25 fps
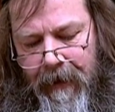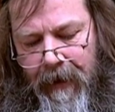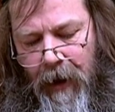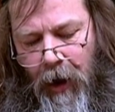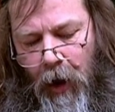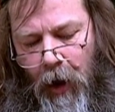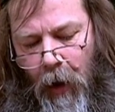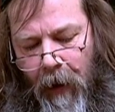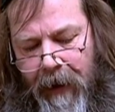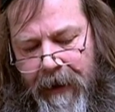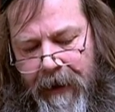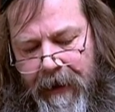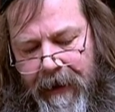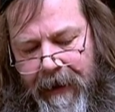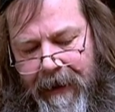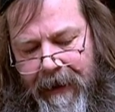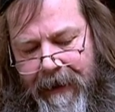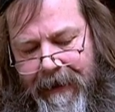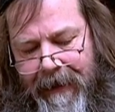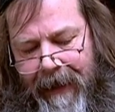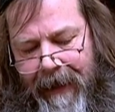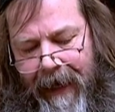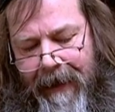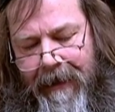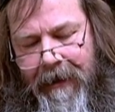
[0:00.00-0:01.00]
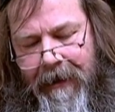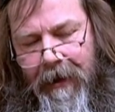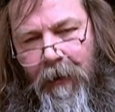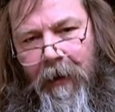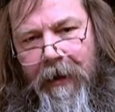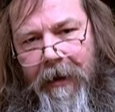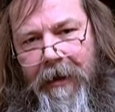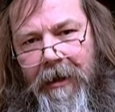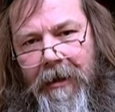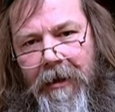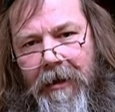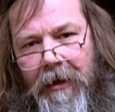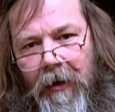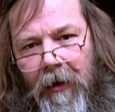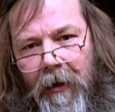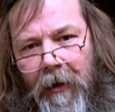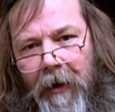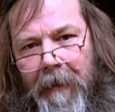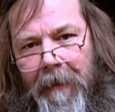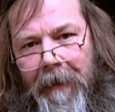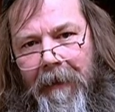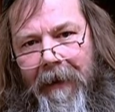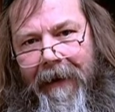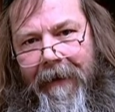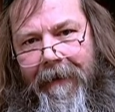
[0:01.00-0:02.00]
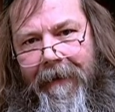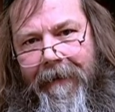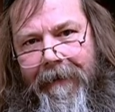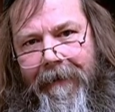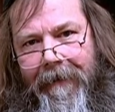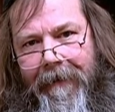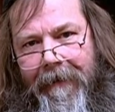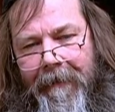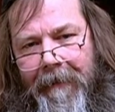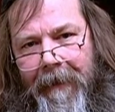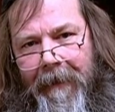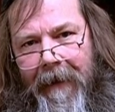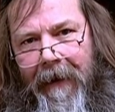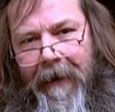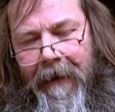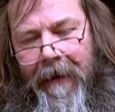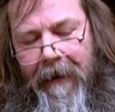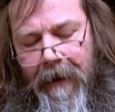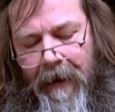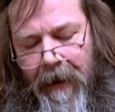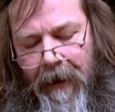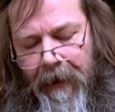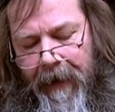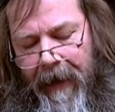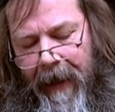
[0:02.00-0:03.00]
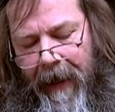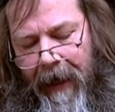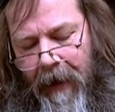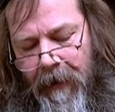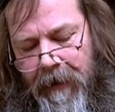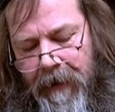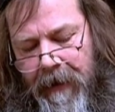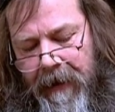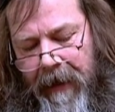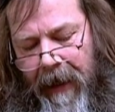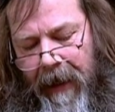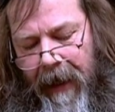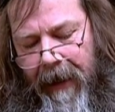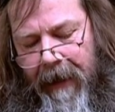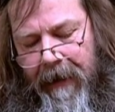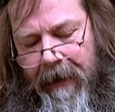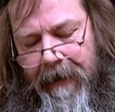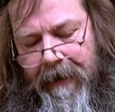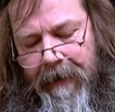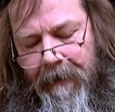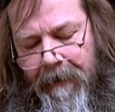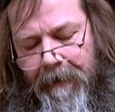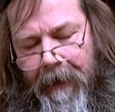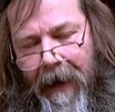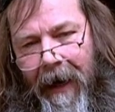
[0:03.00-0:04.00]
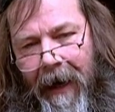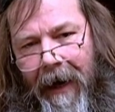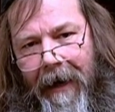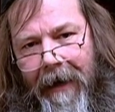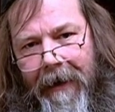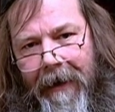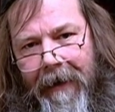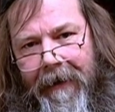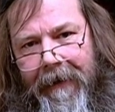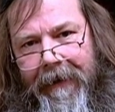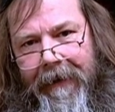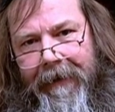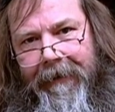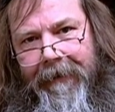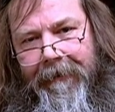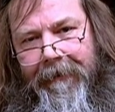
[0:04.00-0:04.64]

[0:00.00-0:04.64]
go into the center, which is called the pith. On the outside, it's the bark.